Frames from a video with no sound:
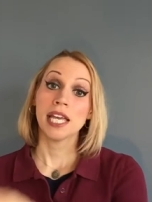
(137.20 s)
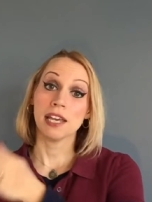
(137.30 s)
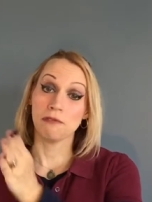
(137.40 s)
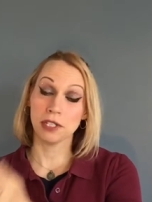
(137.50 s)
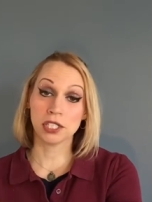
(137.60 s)

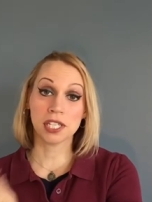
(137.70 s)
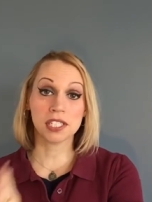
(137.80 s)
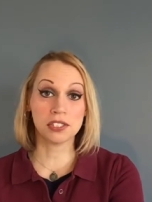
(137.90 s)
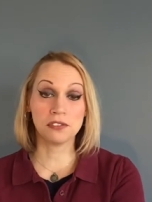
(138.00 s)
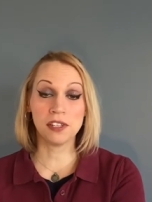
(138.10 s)
If we took
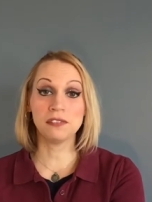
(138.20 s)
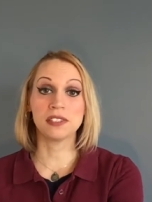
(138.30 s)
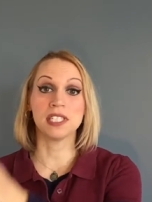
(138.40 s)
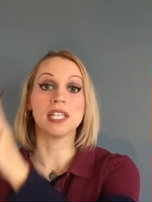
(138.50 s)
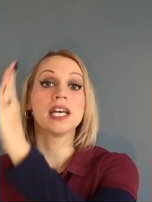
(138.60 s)
it to
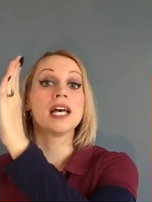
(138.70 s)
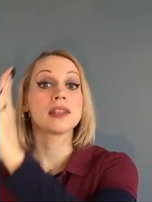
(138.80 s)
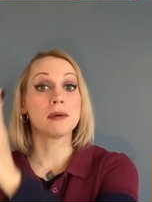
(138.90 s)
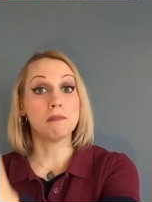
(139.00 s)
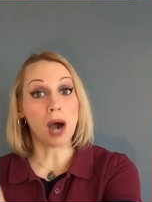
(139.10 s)
50,
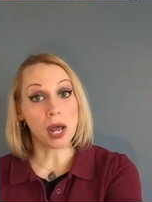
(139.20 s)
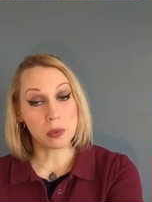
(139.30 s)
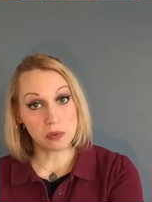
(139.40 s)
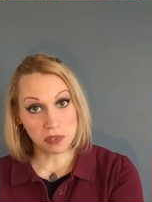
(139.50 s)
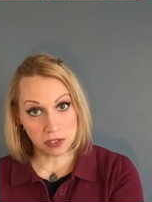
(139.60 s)
the
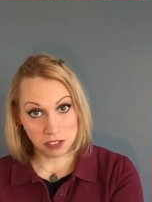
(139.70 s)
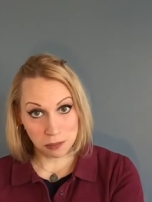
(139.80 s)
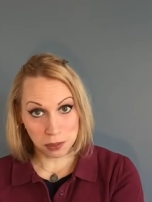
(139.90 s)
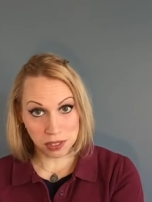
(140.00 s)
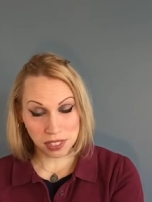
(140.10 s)
bottom
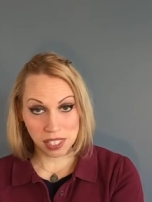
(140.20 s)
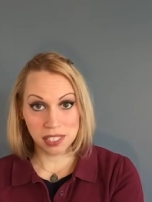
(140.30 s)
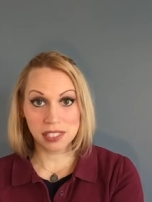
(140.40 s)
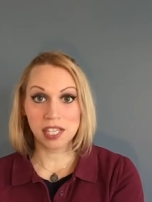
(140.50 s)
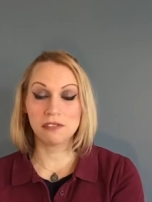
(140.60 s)

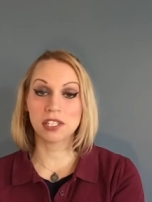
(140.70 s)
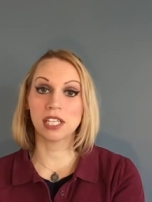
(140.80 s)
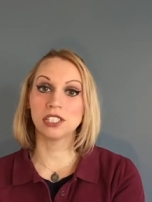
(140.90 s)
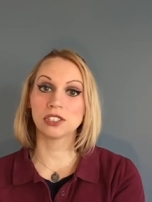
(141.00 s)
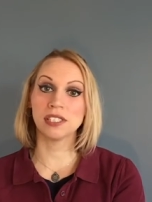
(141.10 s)
50% of a
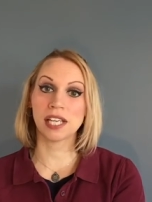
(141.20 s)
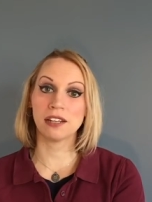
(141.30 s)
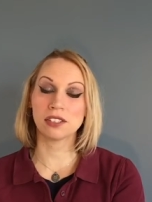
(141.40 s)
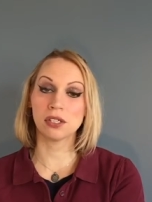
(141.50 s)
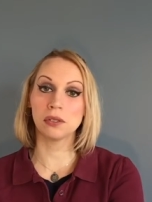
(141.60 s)
country's
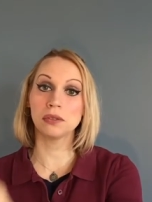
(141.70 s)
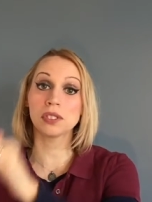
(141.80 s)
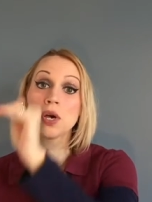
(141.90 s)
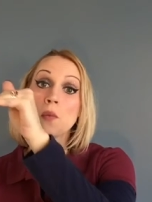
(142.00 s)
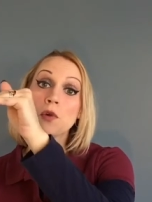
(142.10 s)

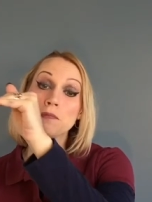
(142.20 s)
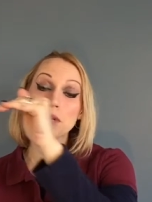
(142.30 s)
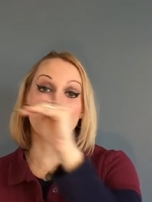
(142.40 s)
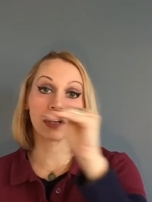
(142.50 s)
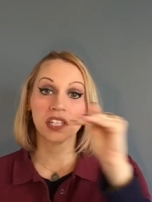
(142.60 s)
households would
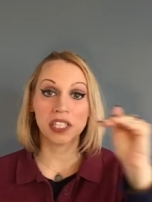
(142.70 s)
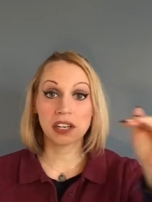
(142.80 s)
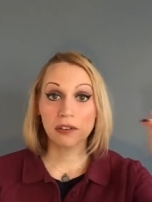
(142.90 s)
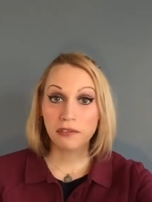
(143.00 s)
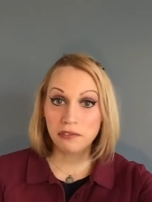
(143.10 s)
be earning
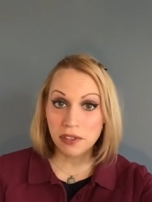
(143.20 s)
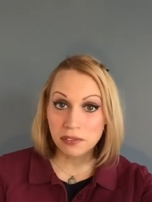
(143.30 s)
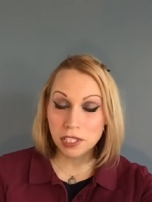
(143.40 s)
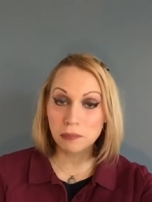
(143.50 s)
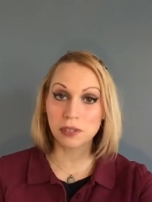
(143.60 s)

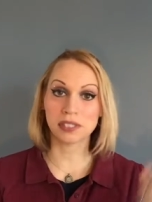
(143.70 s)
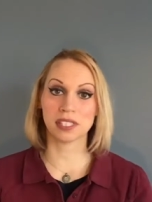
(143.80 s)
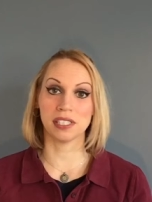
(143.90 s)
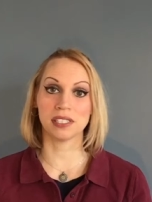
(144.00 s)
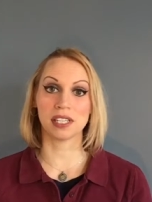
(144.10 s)

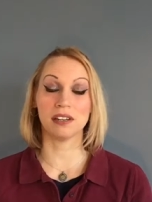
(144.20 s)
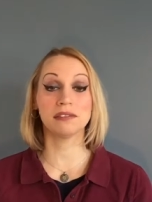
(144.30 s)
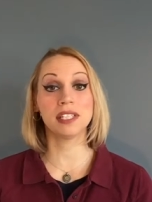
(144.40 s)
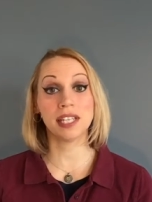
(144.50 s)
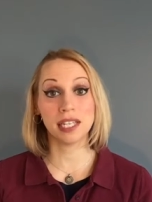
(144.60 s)
50% of
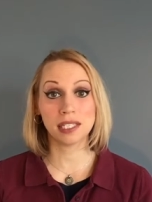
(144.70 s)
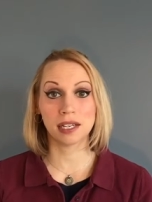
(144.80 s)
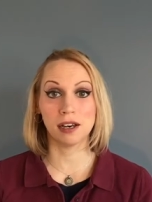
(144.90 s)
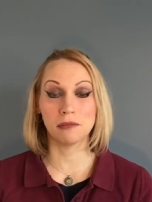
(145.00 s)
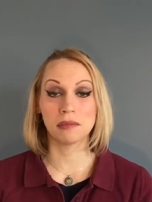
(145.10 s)
the
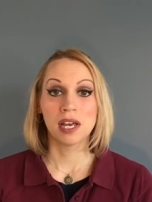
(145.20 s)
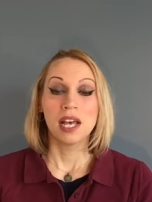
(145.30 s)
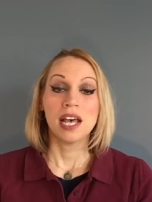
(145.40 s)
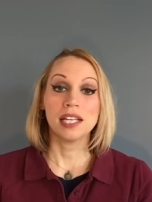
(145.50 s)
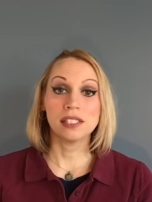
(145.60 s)
income.
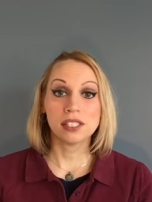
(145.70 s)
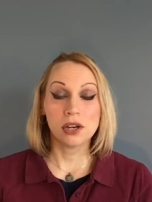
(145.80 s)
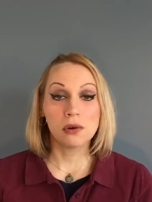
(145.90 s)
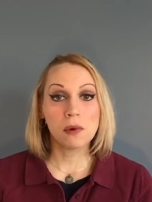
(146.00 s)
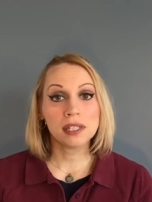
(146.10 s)
And
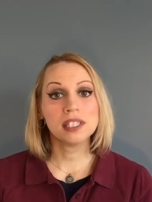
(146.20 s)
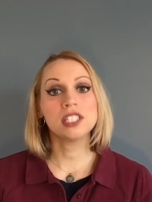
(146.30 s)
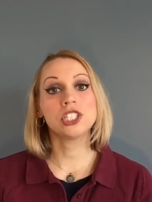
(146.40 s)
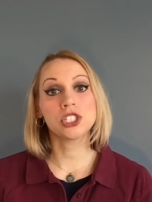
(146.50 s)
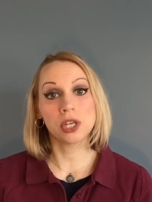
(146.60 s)
so what
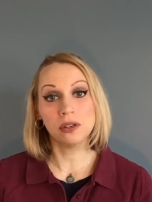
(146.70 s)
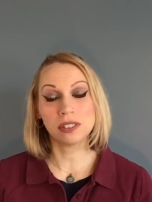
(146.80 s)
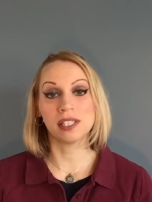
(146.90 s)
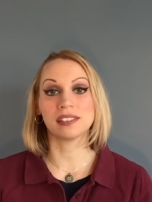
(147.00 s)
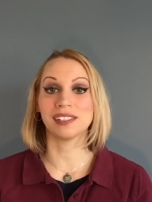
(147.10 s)
this shows
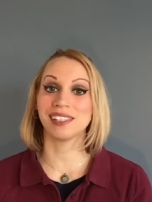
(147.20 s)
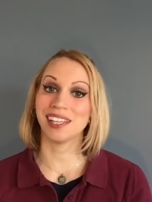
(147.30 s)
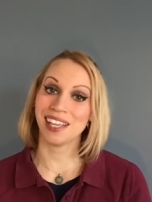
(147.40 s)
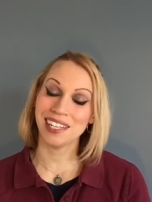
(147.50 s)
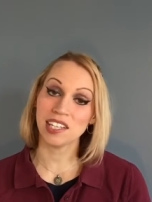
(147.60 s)
us is
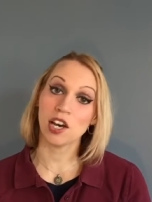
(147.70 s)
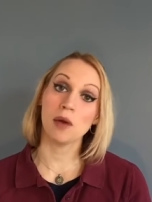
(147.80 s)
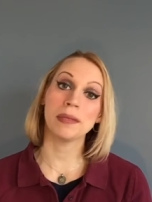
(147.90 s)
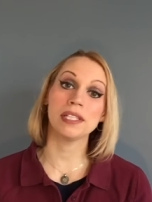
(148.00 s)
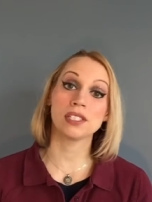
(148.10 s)
that
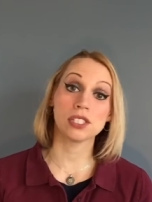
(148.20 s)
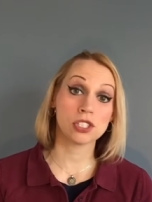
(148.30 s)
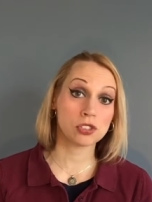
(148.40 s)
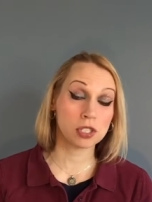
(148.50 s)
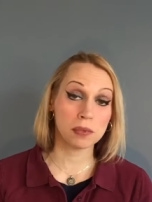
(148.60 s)
income is
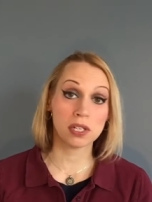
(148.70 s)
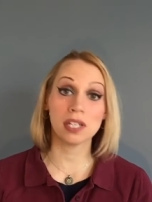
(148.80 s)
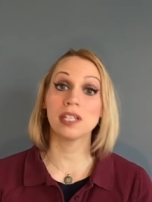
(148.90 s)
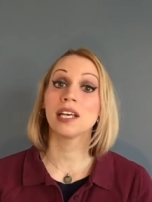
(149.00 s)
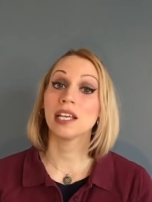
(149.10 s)

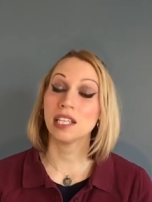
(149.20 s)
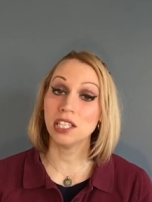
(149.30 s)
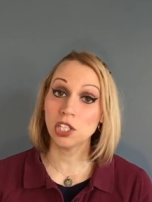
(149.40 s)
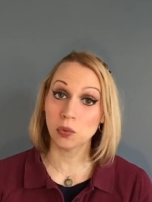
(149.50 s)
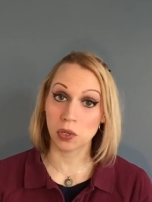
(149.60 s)
distributed
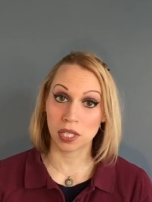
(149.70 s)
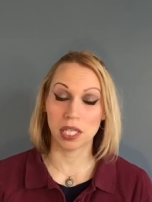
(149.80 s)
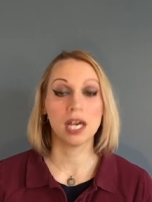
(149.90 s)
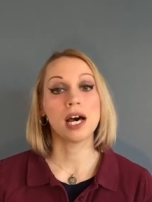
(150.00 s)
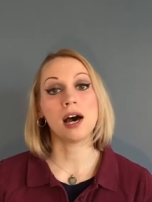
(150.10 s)

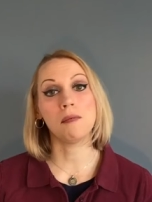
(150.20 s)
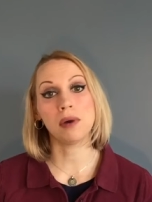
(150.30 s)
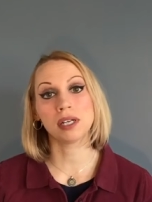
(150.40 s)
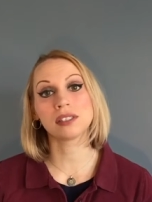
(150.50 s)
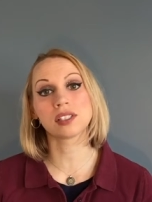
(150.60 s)
equally
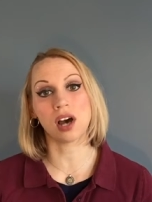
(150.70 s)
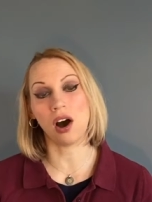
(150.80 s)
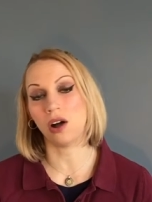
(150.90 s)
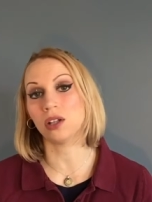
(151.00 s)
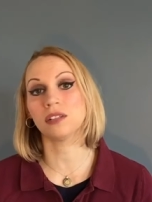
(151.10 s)
amongst
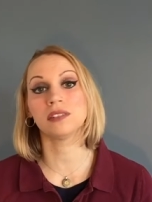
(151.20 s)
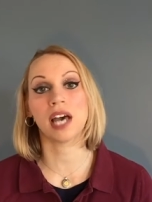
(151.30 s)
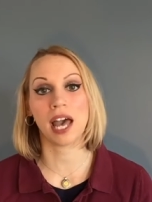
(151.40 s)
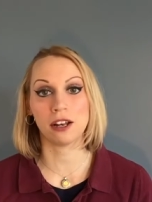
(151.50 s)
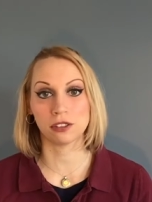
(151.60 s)
all of the
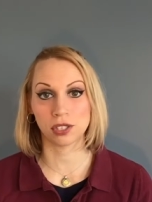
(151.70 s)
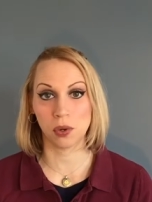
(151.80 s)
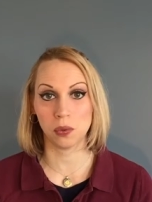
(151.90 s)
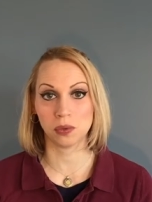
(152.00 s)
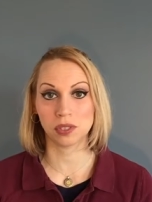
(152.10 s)

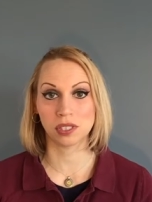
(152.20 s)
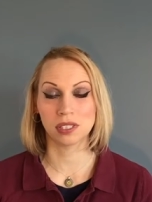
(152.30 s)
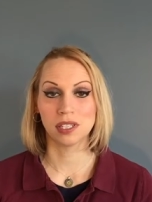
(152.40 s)
households.